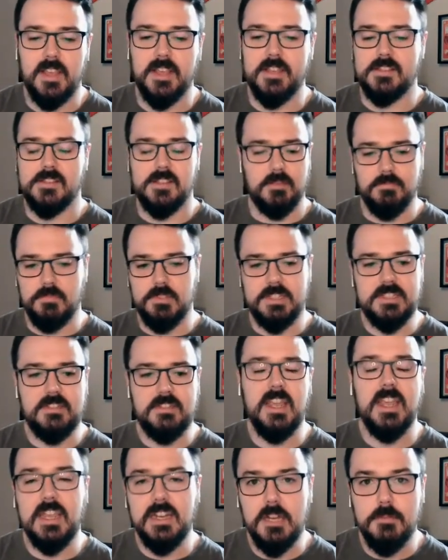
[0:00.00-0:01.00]
Yes, I'm
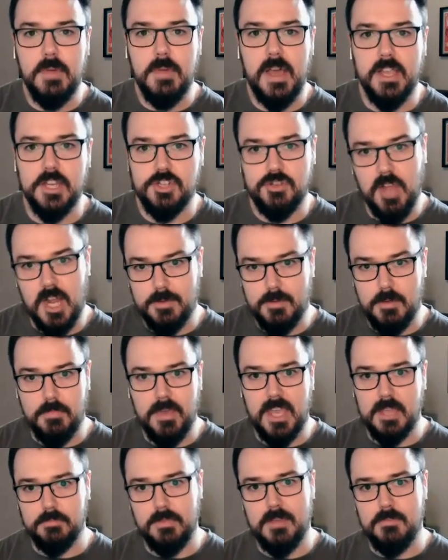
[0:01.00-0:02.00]
digging into my
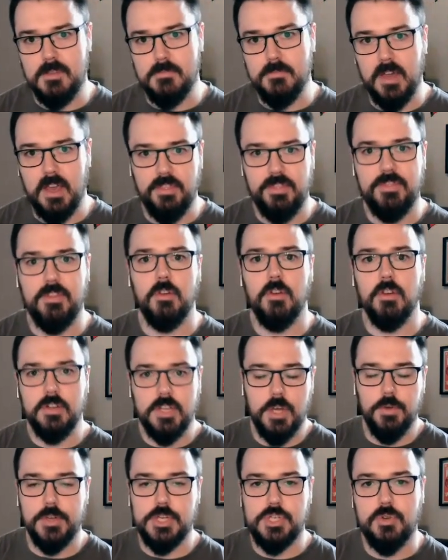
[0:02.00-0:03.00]
astronomy bag, baby. My
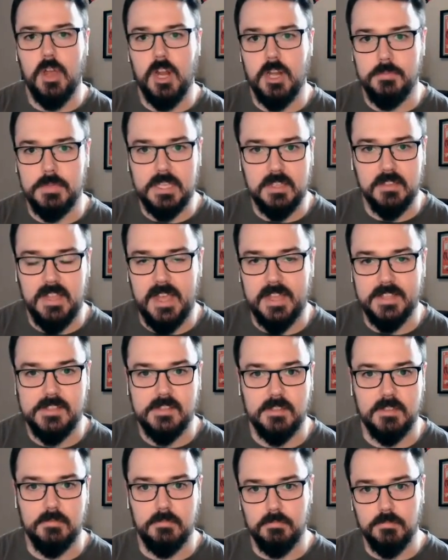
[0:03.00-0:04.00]
third year astronomy
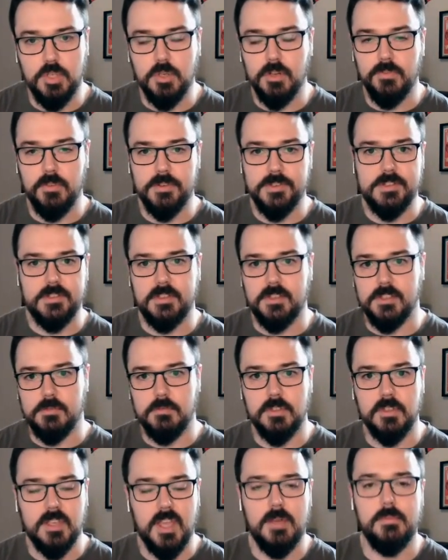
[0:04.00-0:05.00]
class in
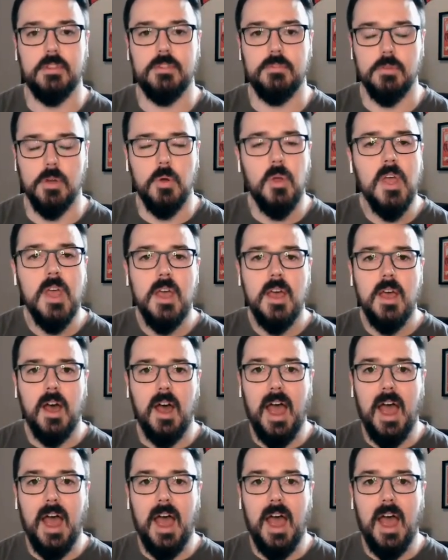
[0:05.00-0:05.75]
university is really coming through.